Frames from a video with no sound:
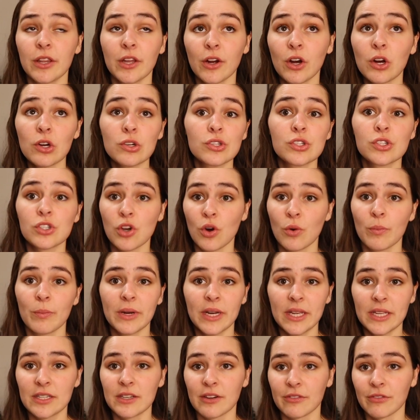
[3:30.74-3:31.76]
There are so
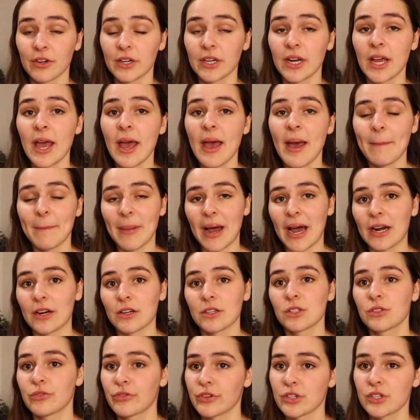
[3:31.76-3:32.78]
many different
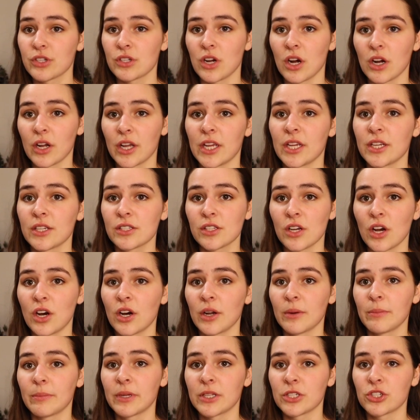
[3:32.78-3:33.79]
patterns for stockings
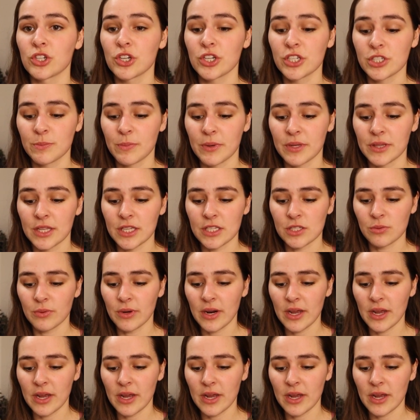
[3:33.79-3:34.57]
on Pinterest, but this one